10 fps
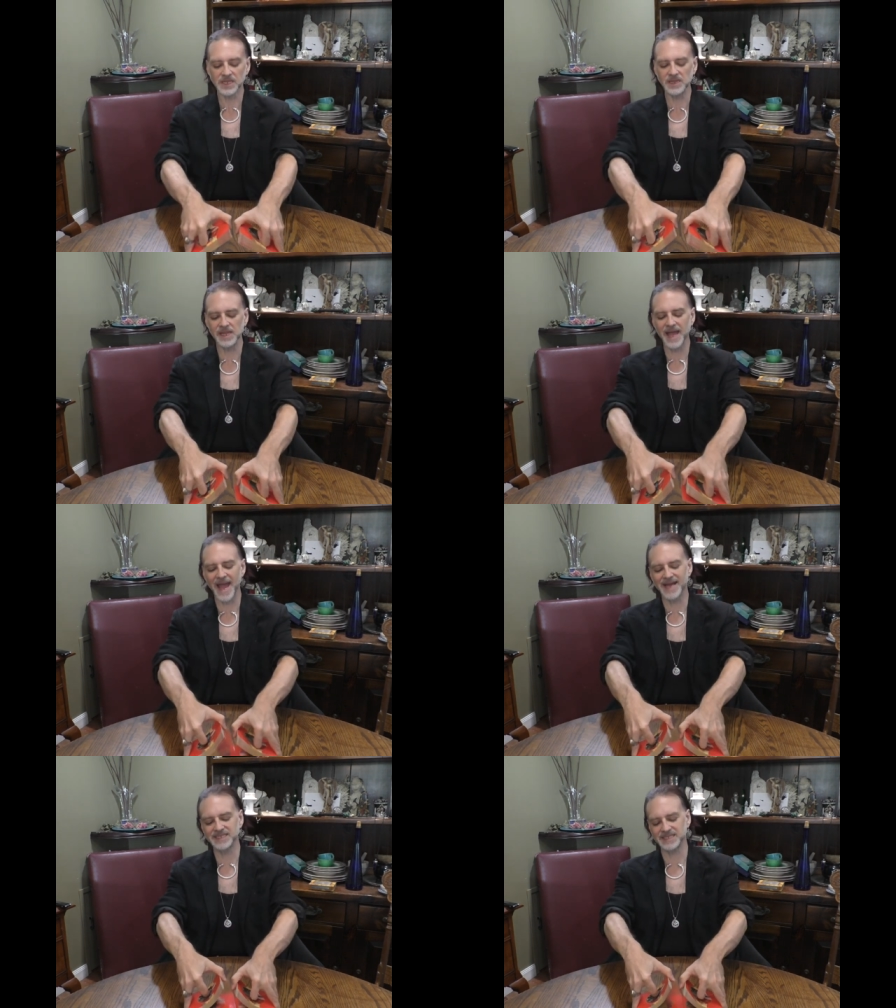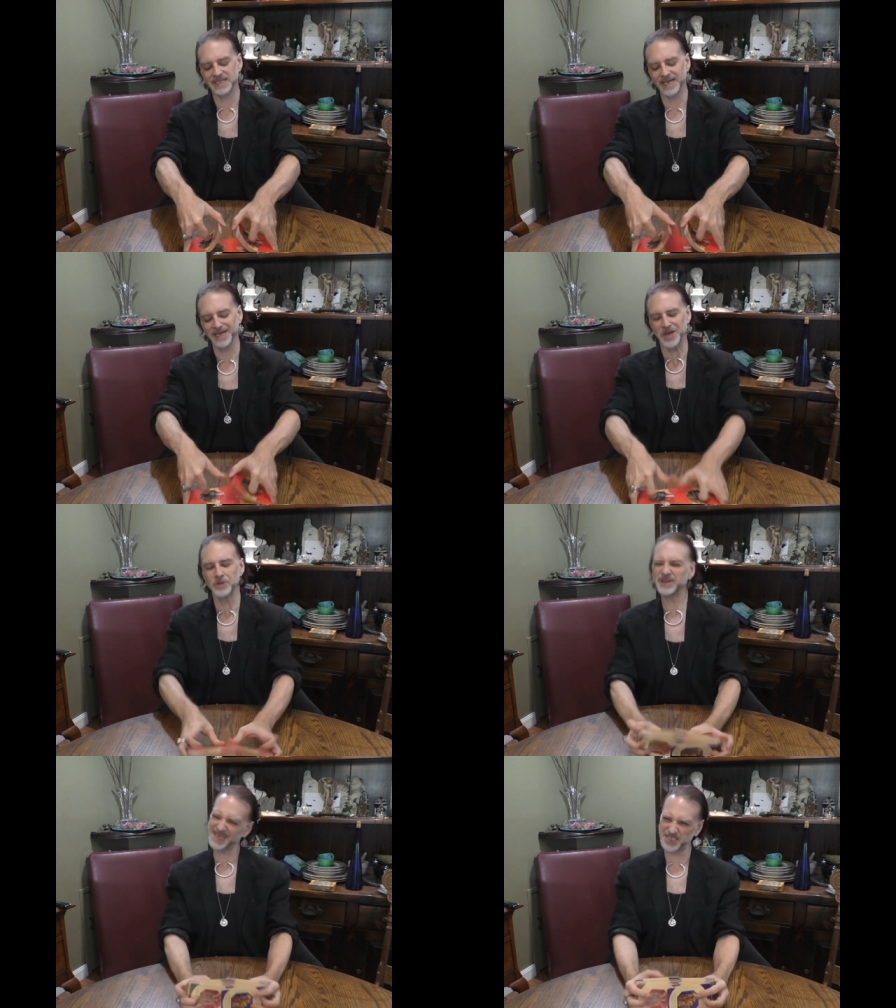Lastly,
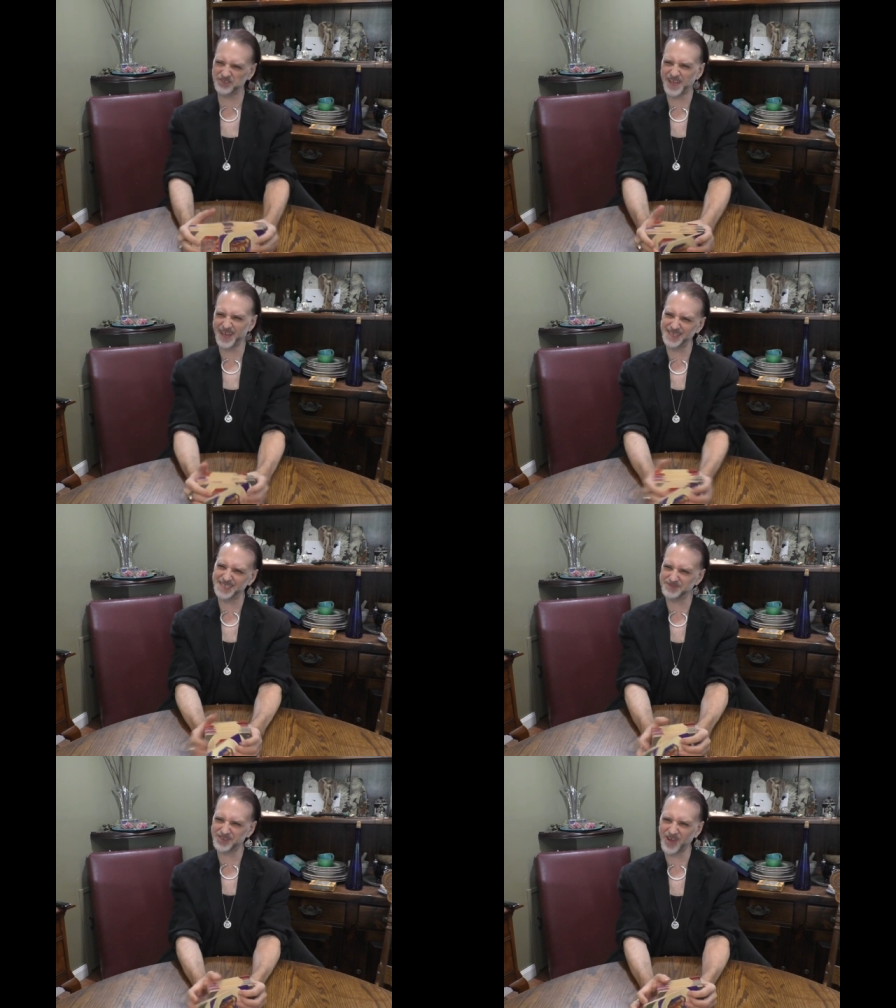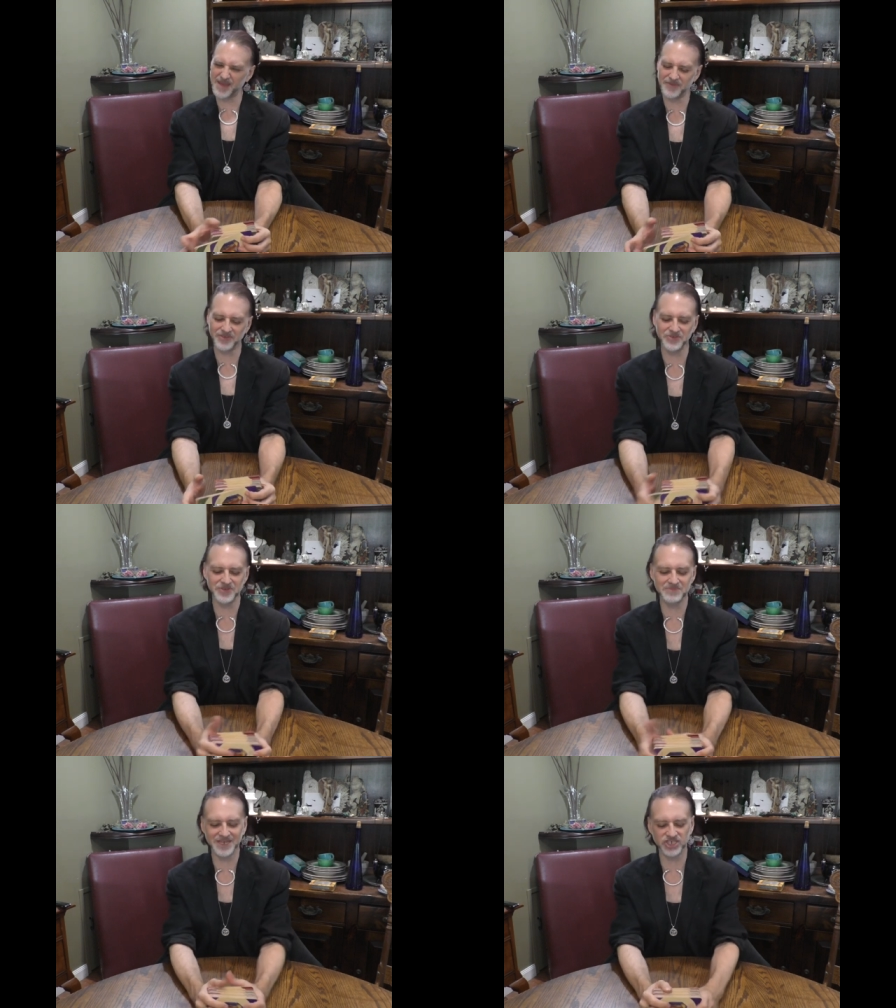Please do like and subscribe if you're
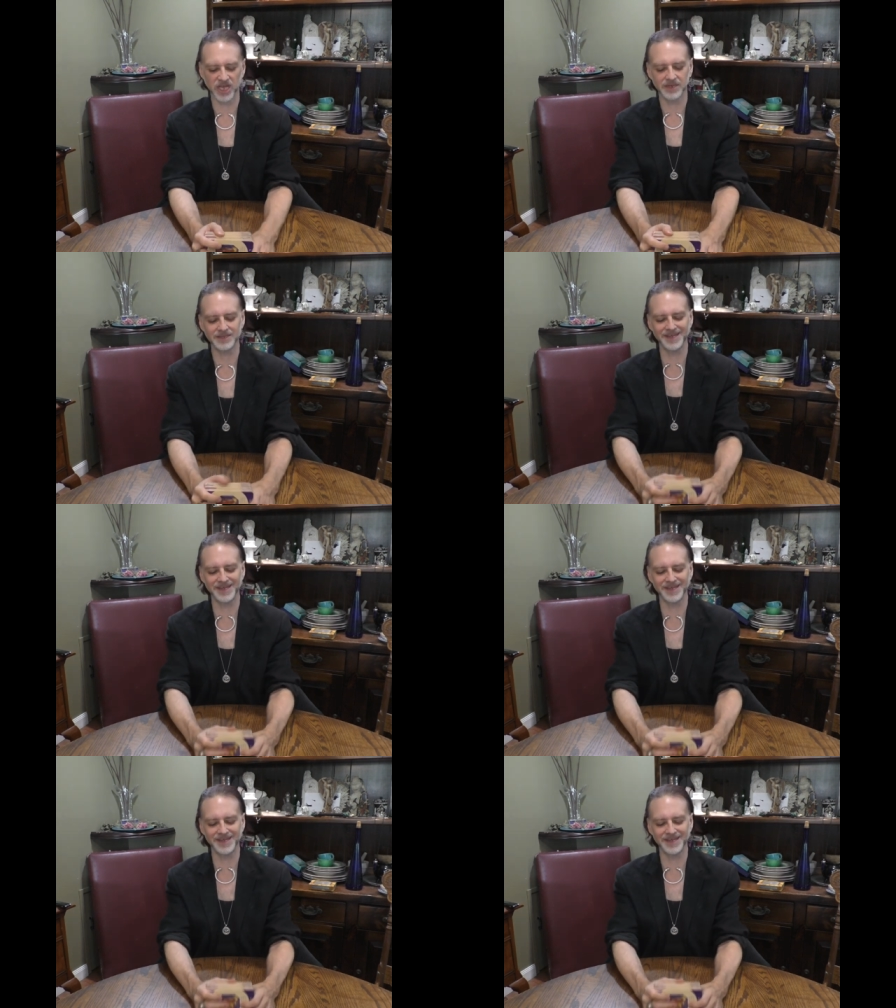new to my channel